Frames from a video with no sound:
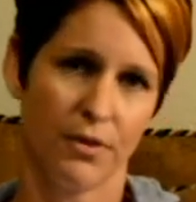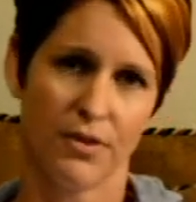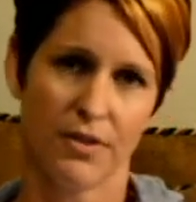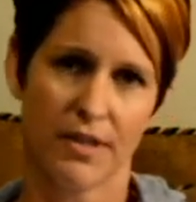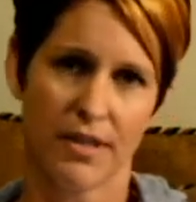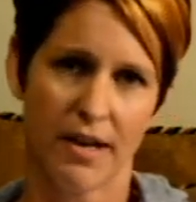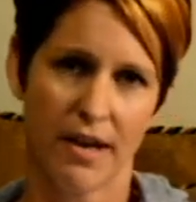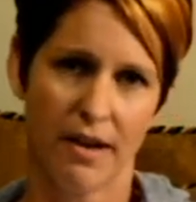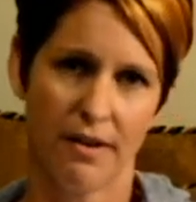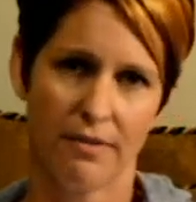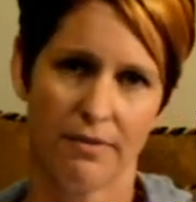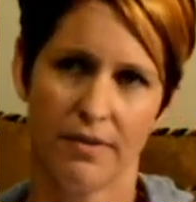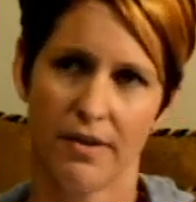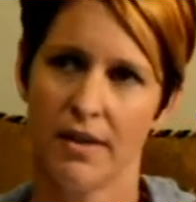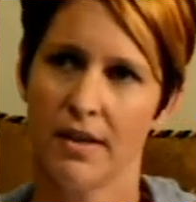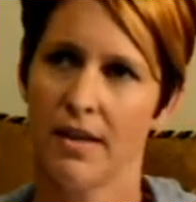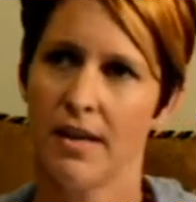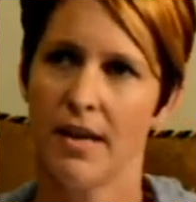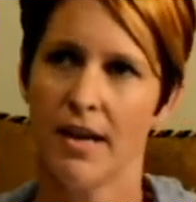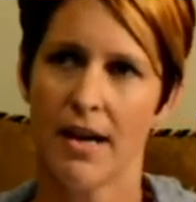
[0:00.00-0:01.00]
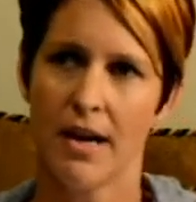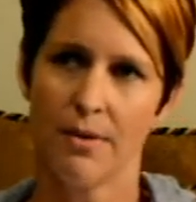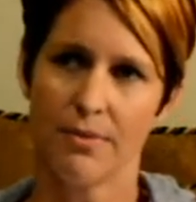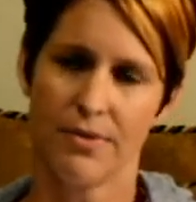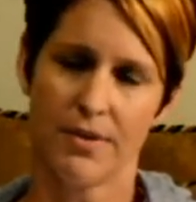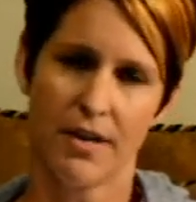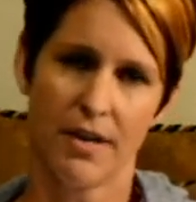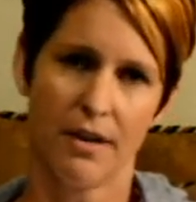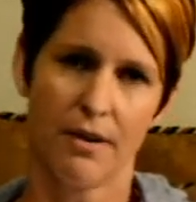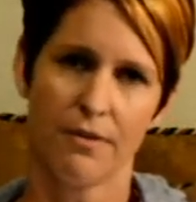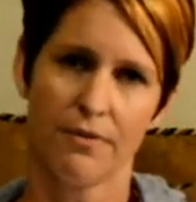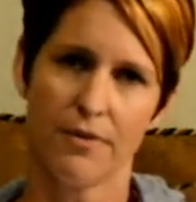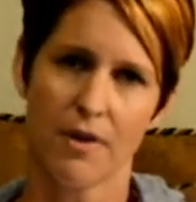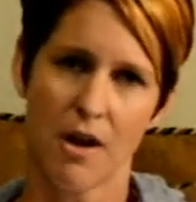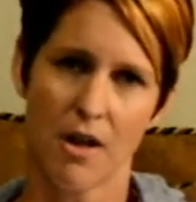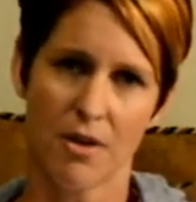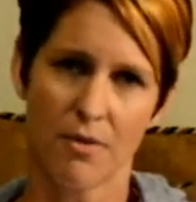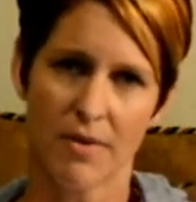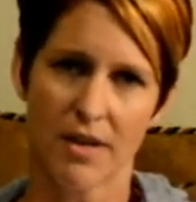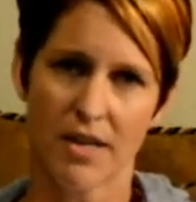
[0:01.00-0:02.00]
stuff out there
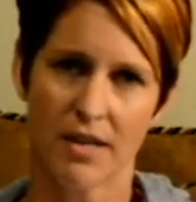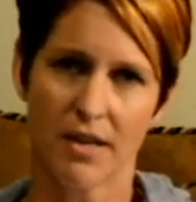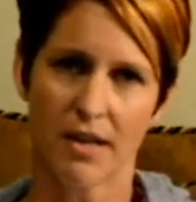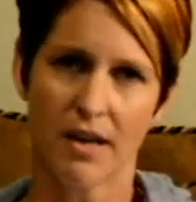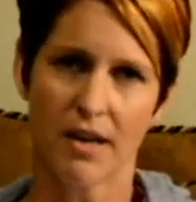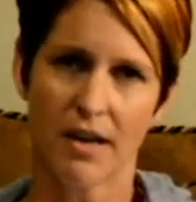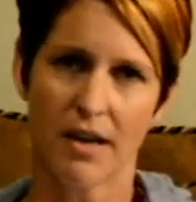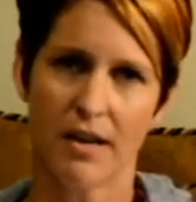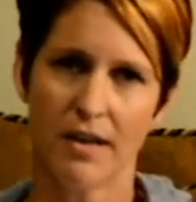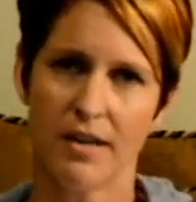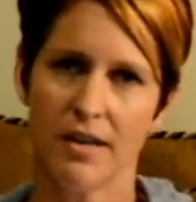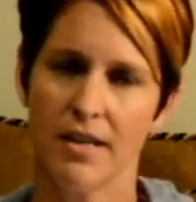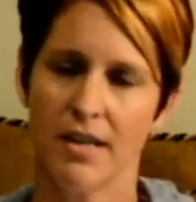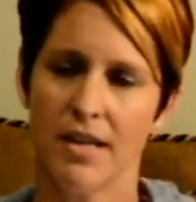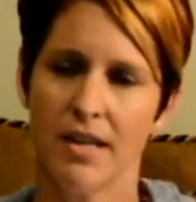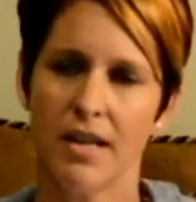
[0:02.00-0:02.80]
following God.